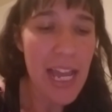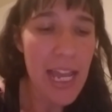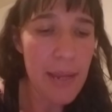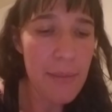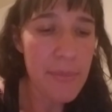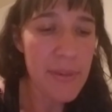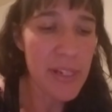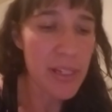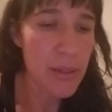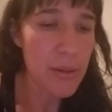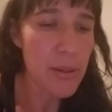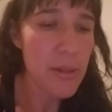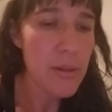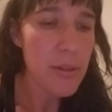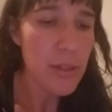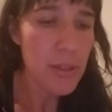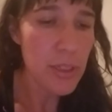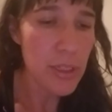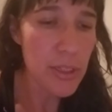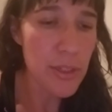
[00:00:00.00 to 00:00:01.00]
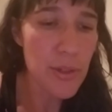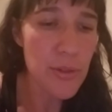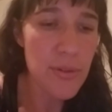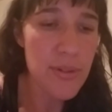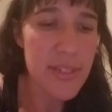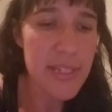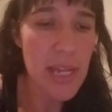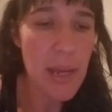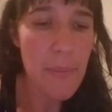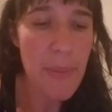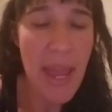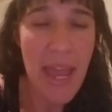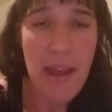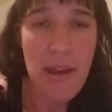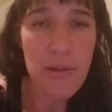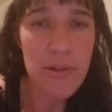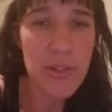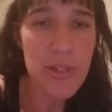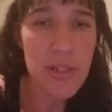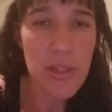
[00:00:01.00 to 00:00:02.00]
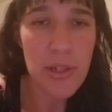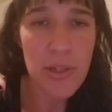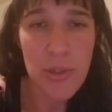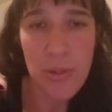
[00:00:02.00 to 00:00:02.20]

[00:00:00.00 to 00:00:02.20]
I'm going to lose a pound